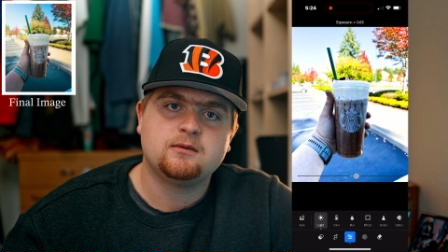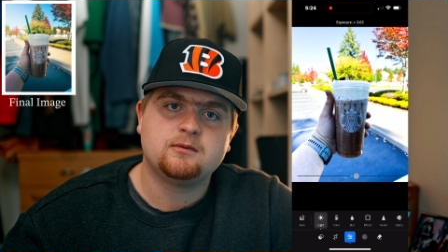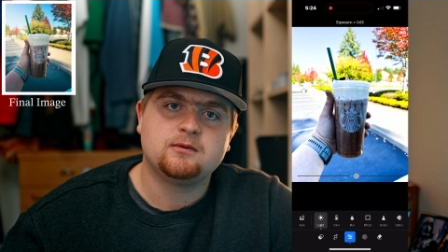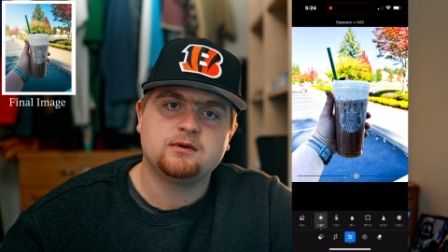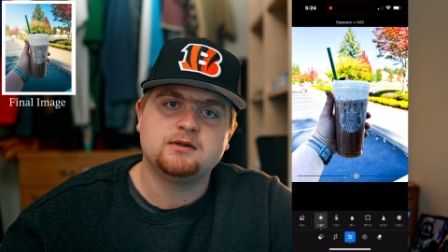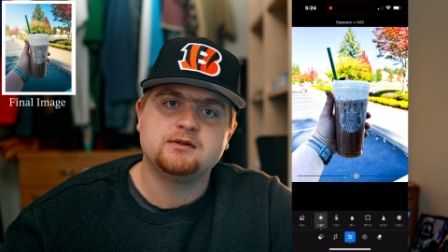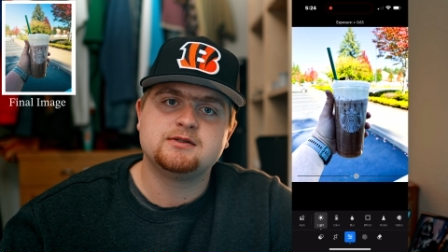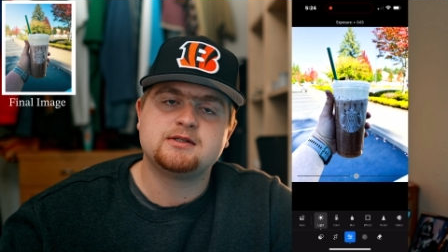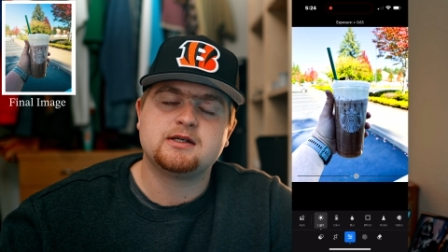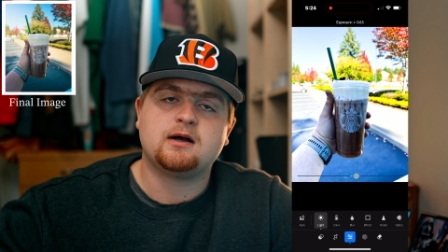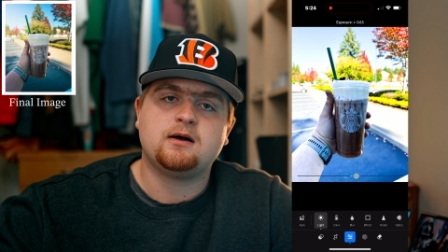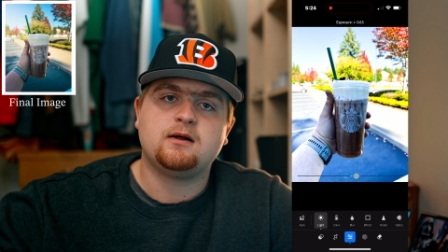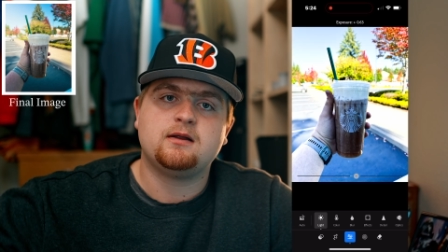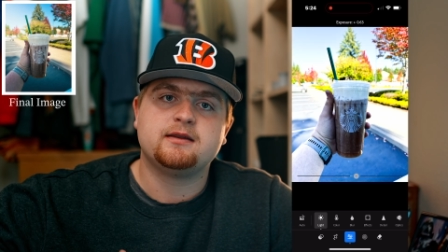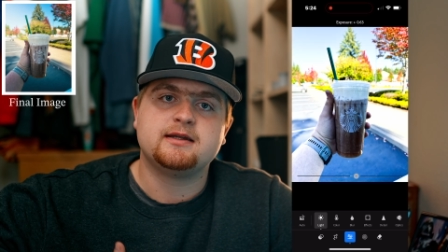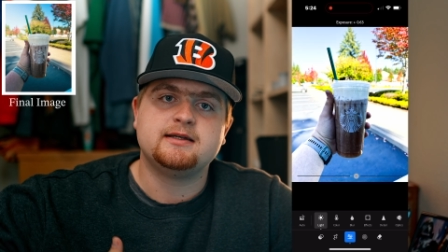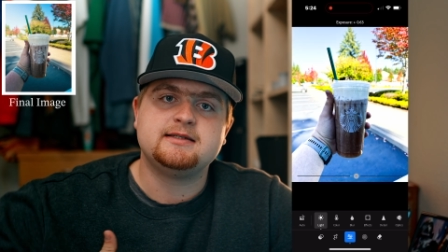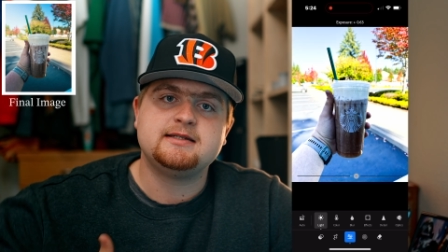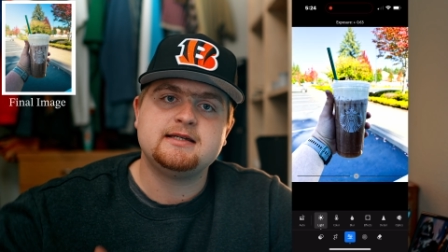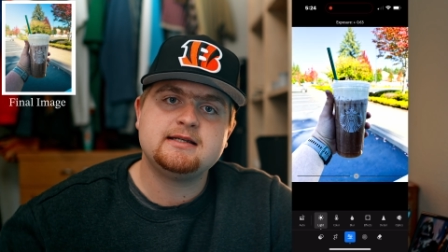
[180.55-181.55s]
we're losing all
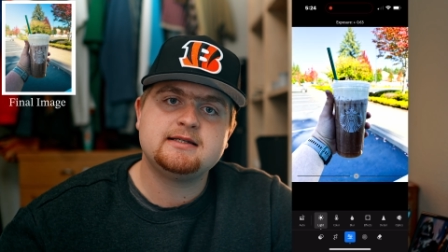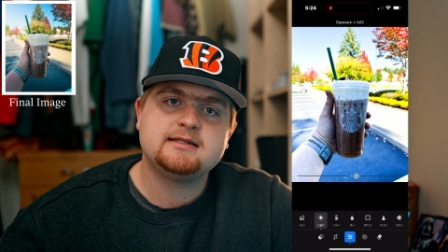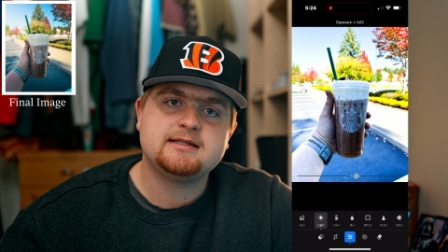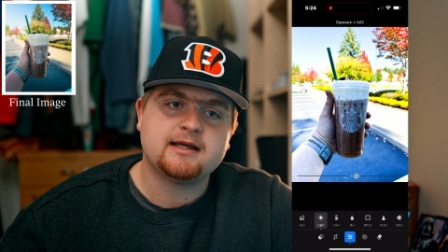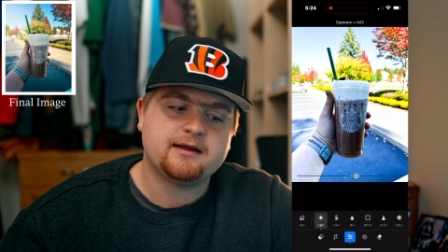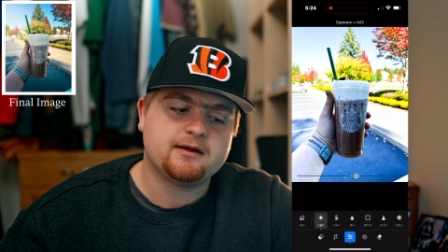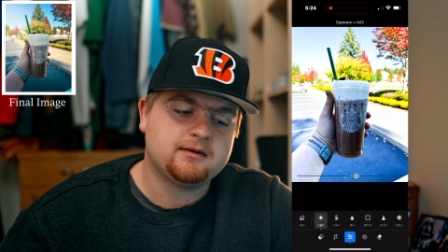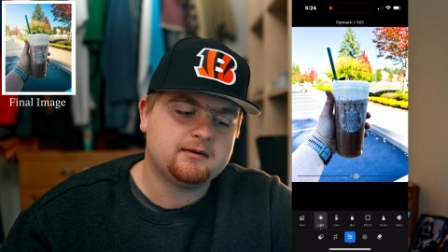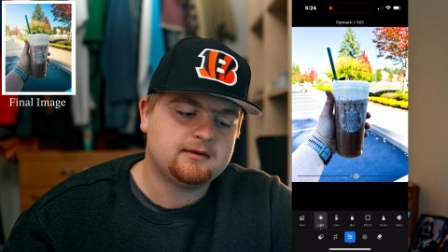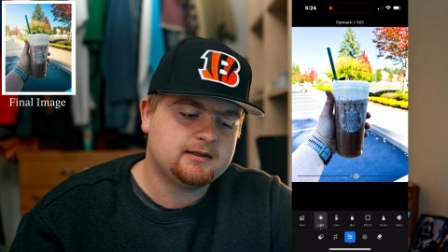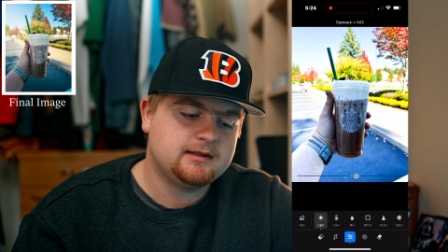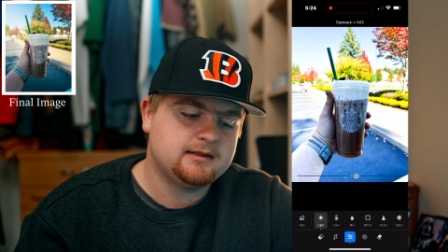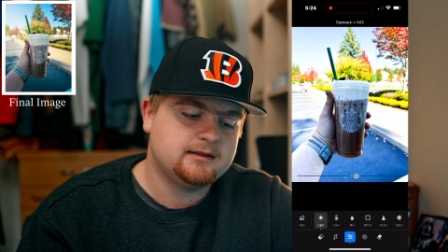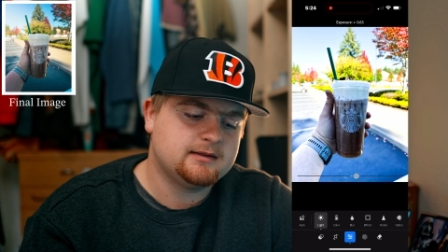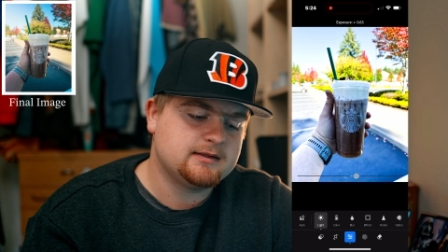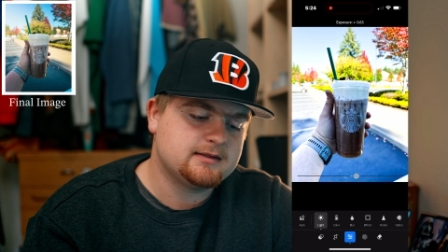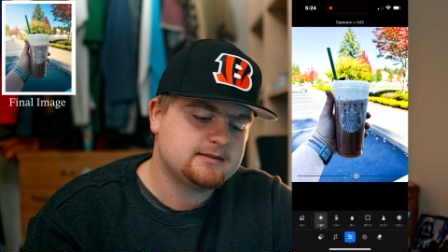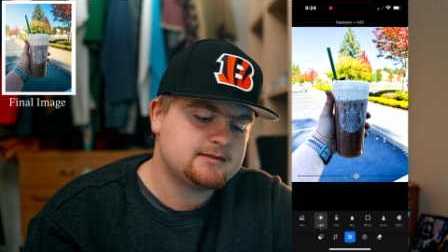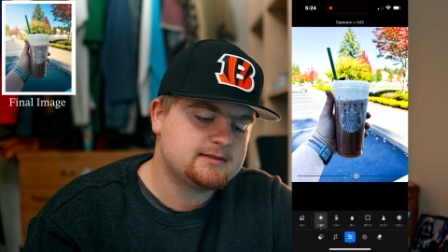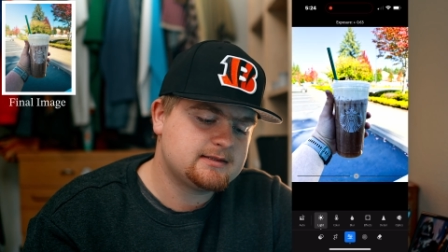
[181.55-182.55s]
the detail
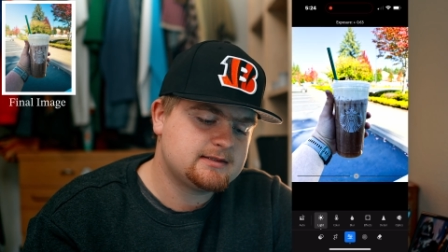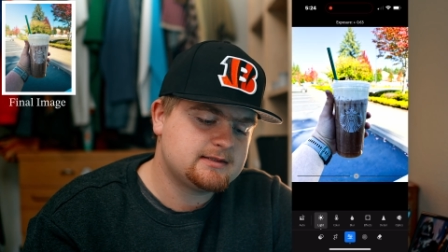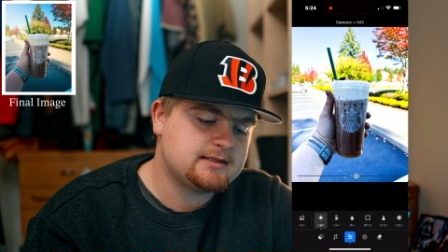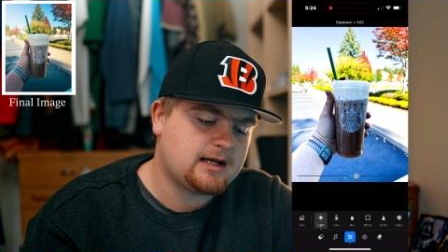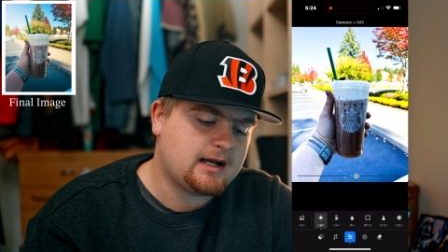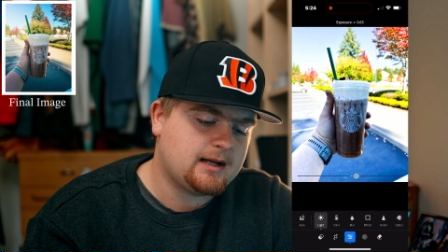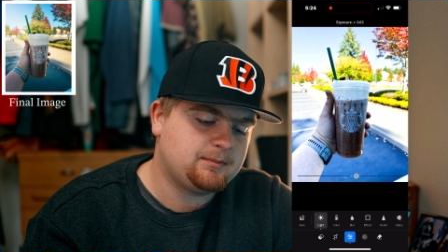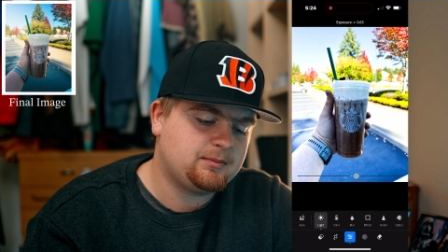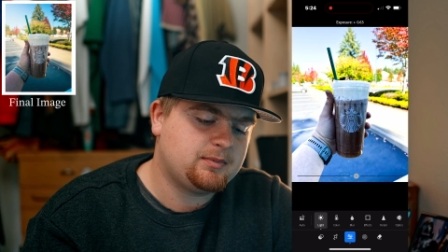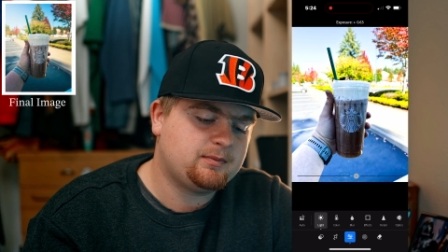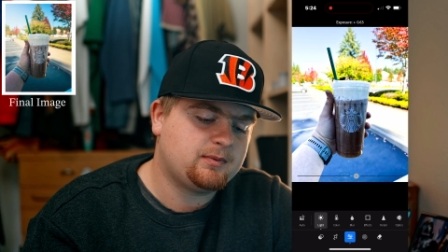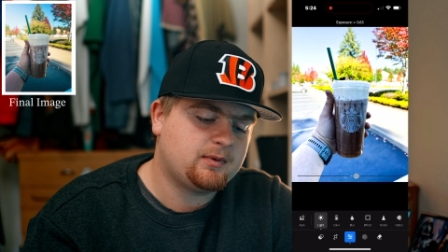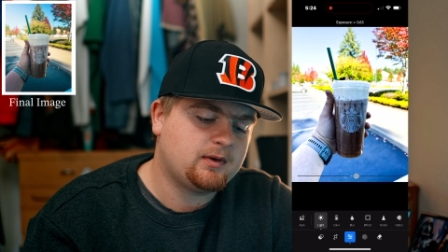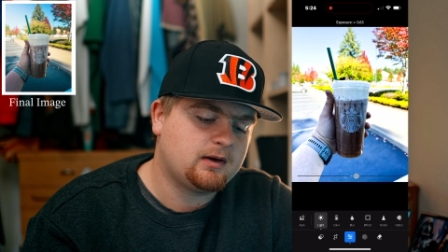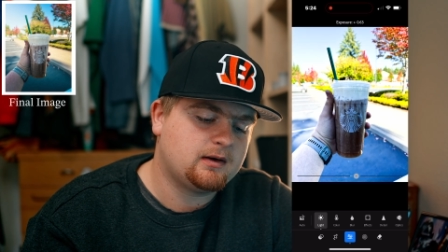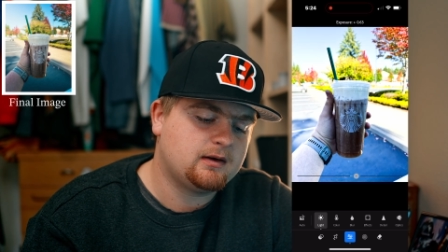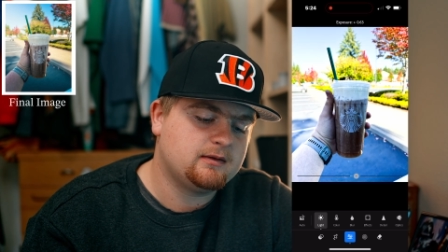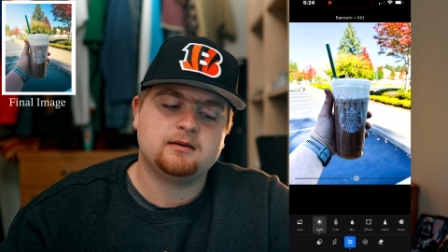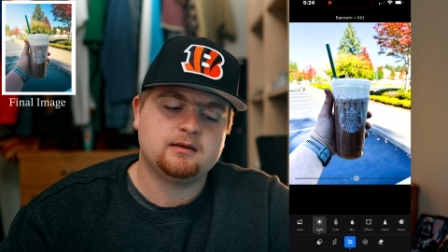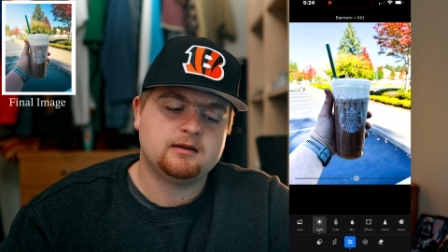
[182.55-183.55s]
in this top
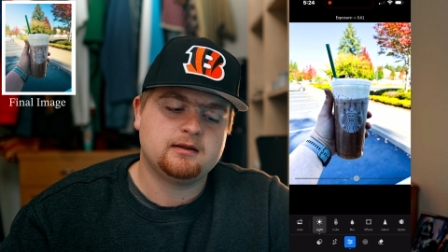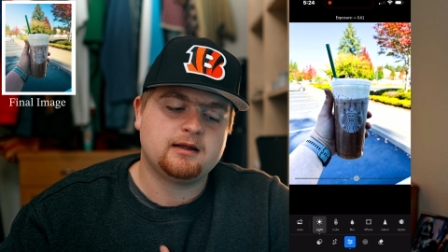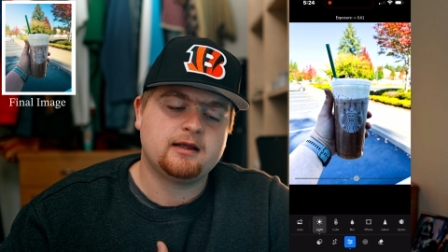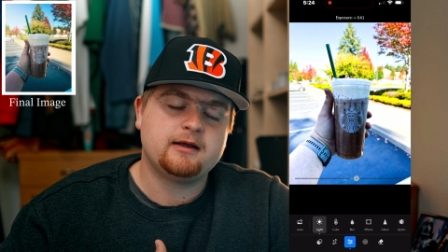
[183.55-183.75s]
part. In